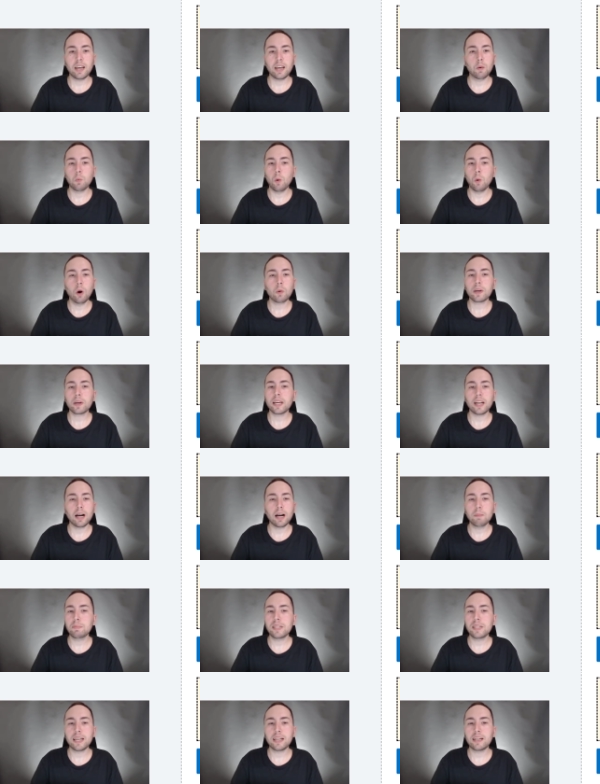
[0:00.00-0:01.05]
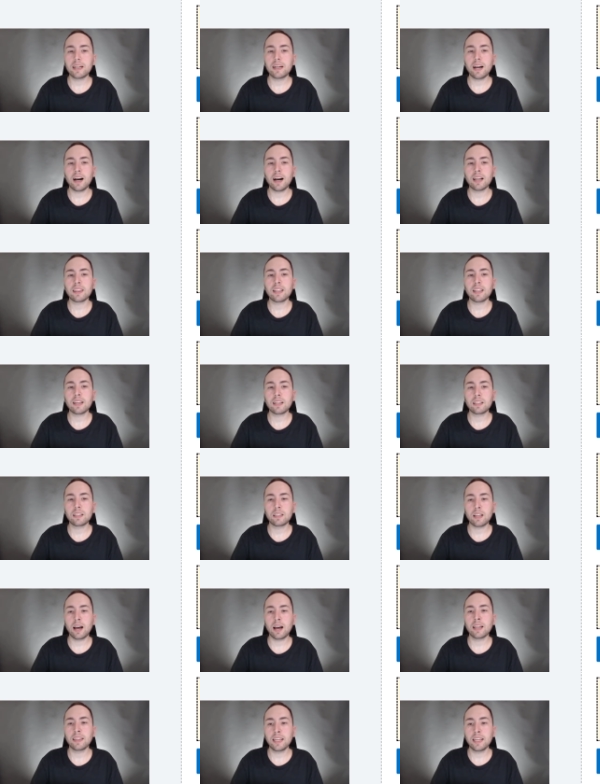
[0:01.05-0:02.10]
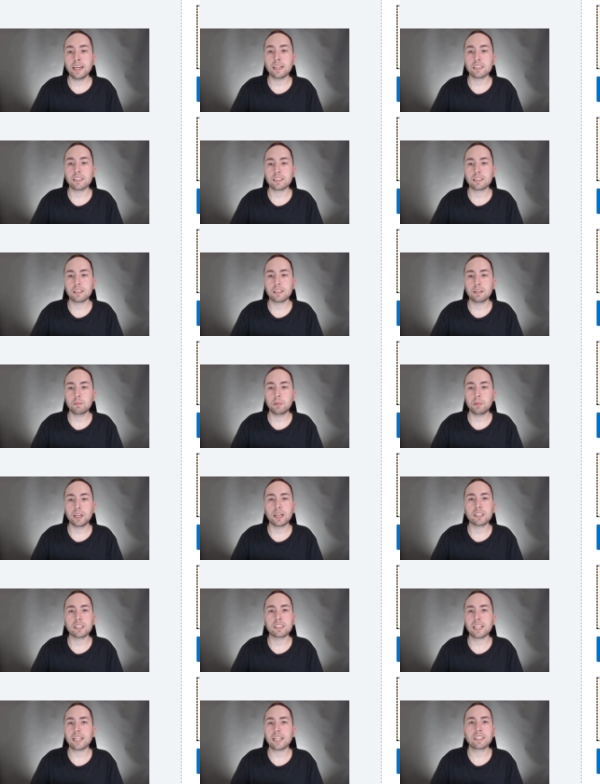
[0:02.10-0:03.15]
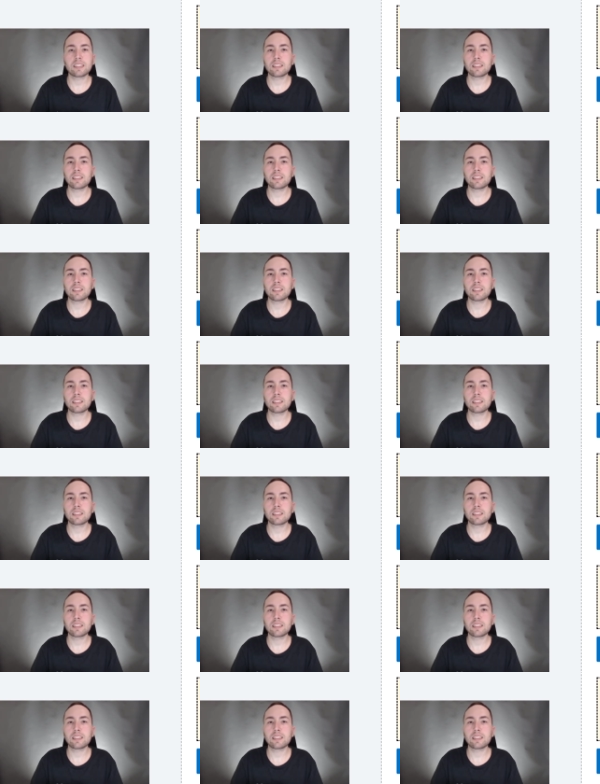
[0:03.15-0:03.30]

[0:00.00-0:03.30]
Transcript: it won't get updated on this because